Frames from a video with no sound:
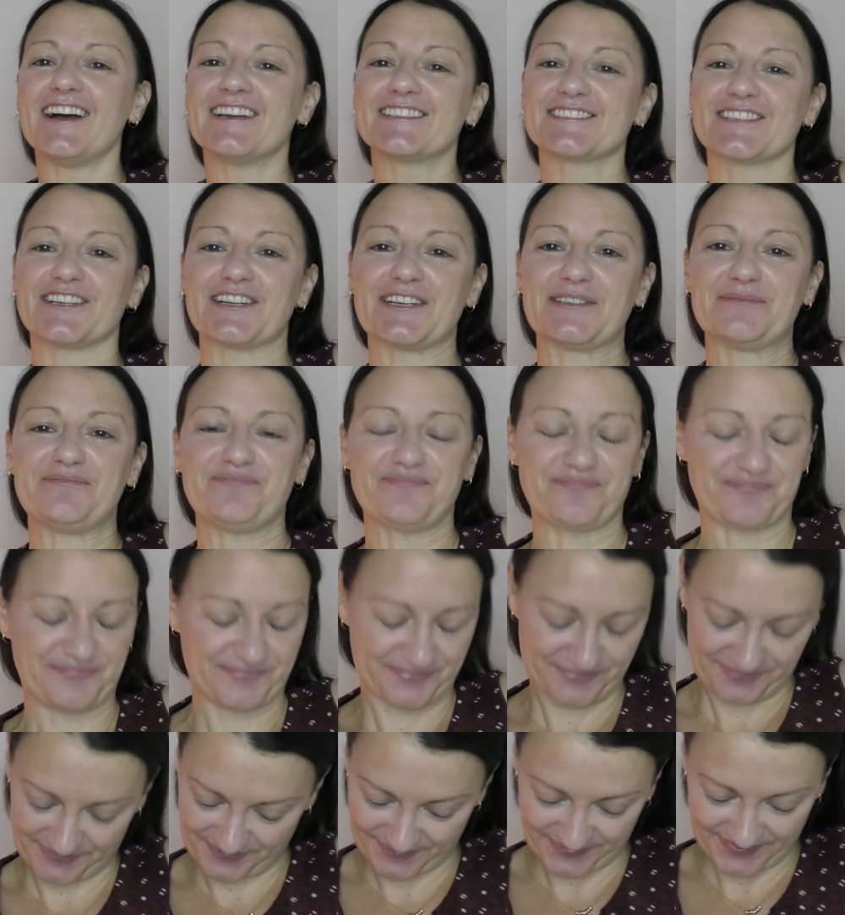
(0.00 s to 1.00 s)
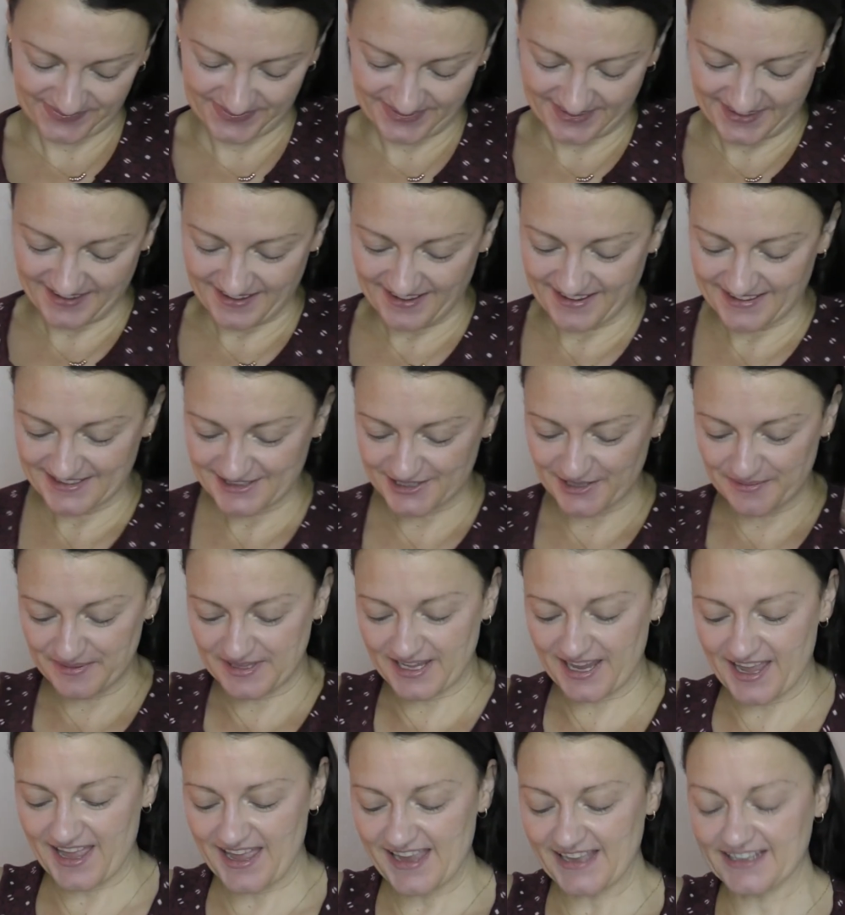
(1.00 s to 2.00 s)
So, top of
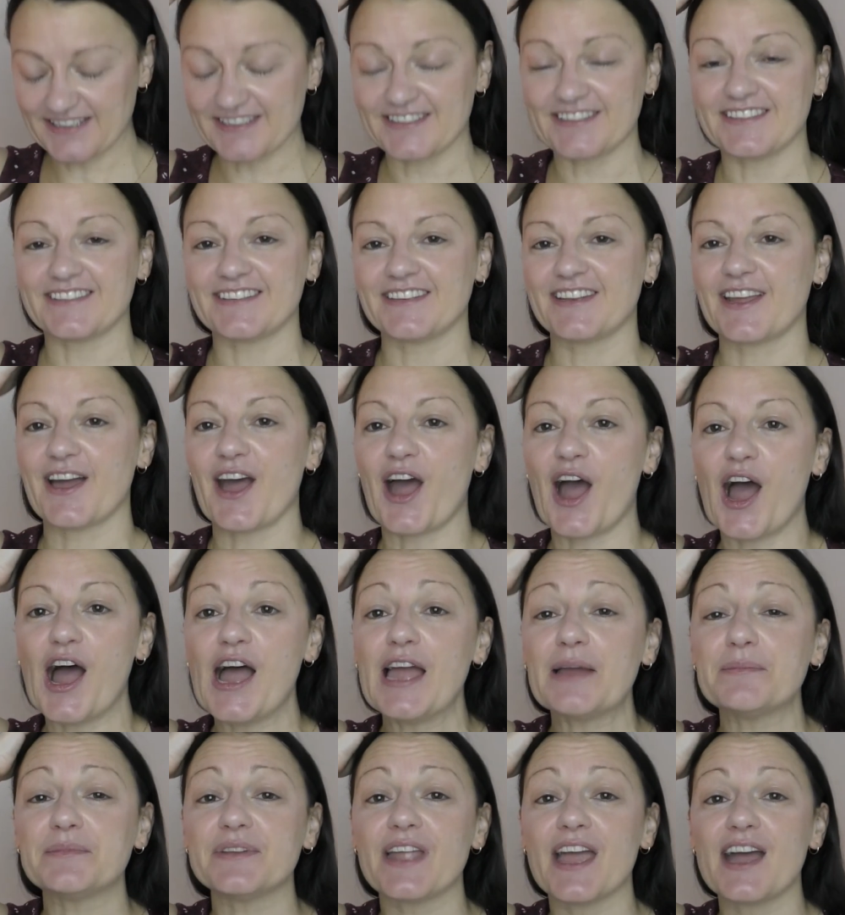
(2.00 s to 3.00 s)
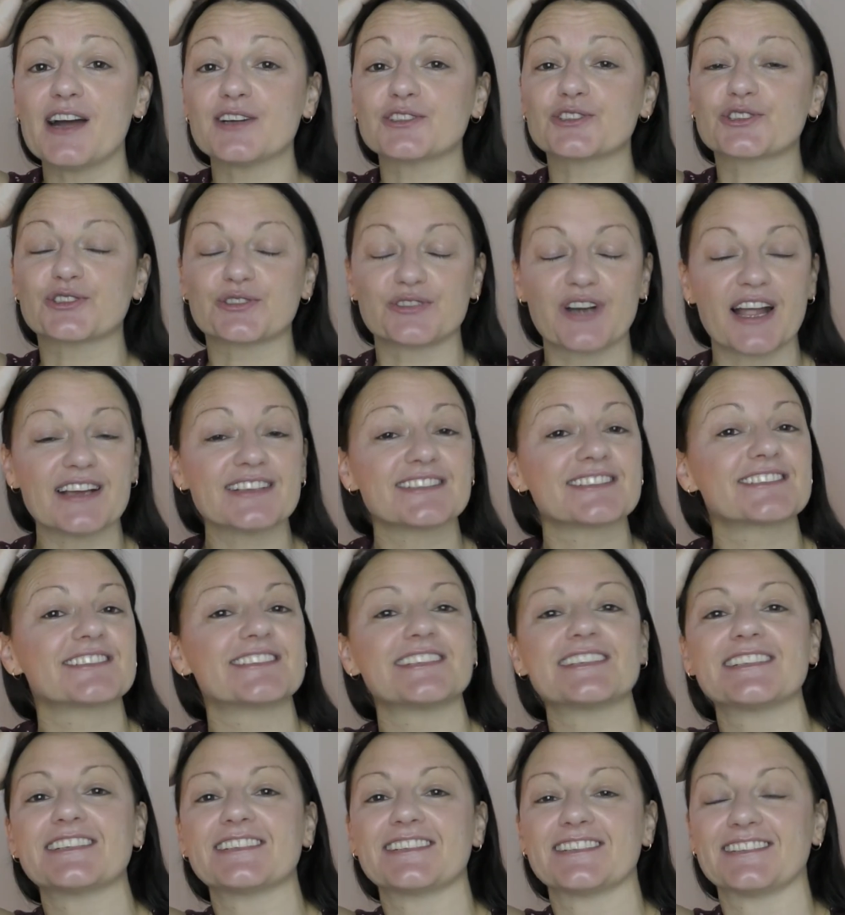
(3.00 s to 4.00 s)
the head. I am now
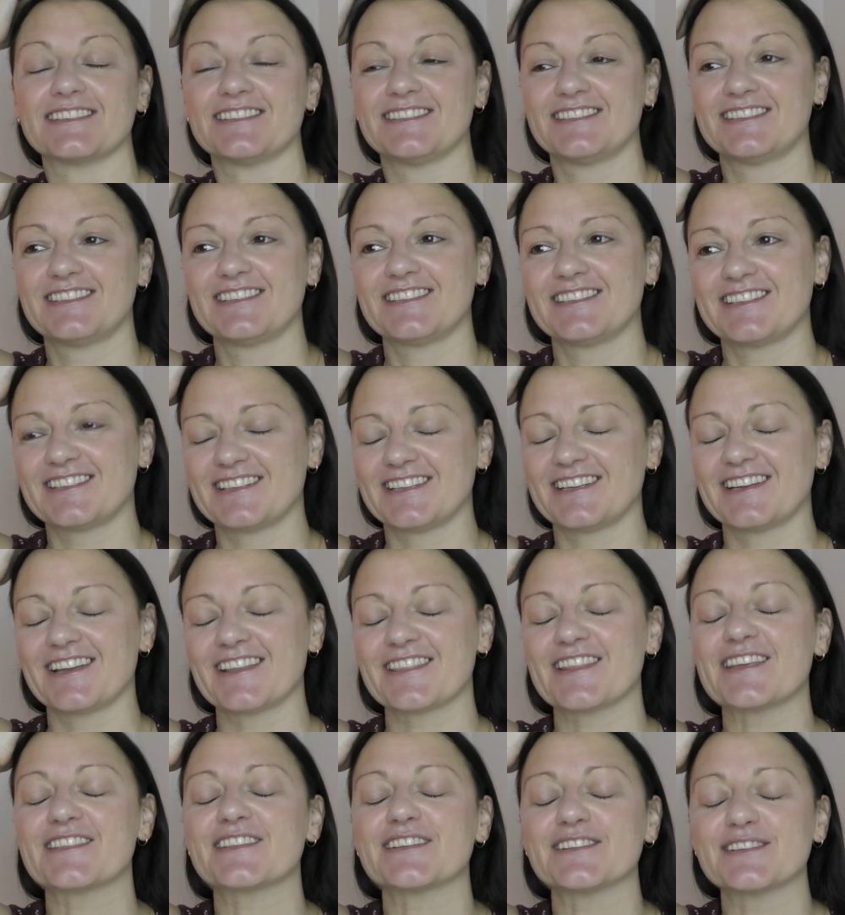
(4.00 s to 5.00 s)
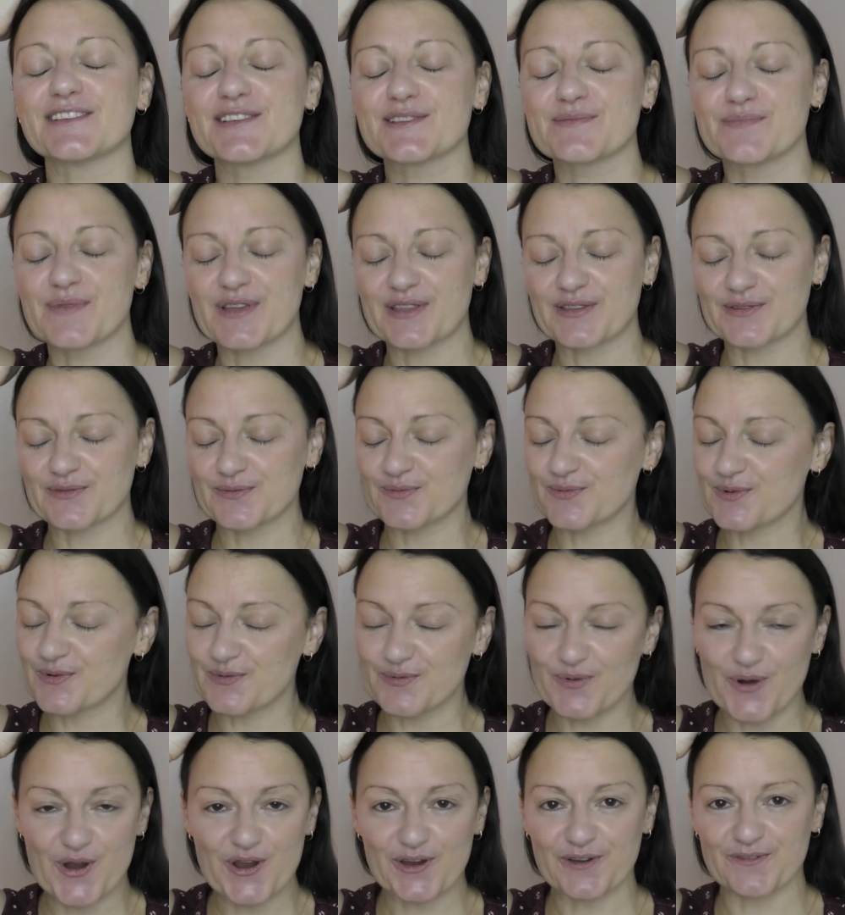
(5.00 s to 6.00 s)
trusting that the list method will
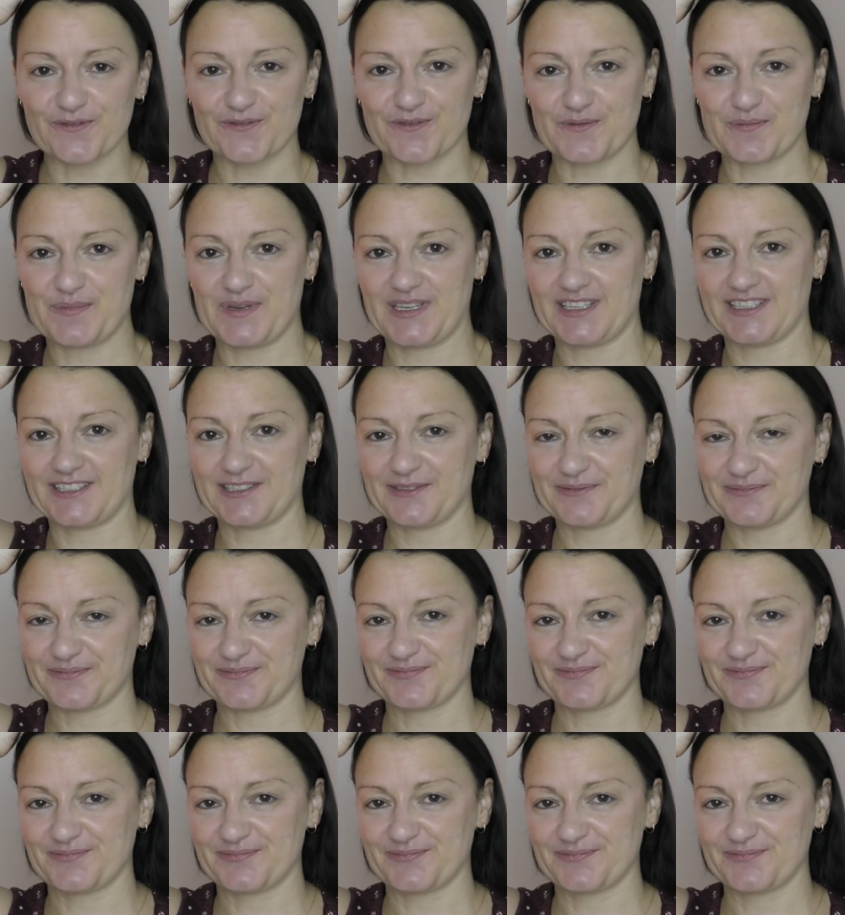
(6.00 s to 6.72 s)
work for me.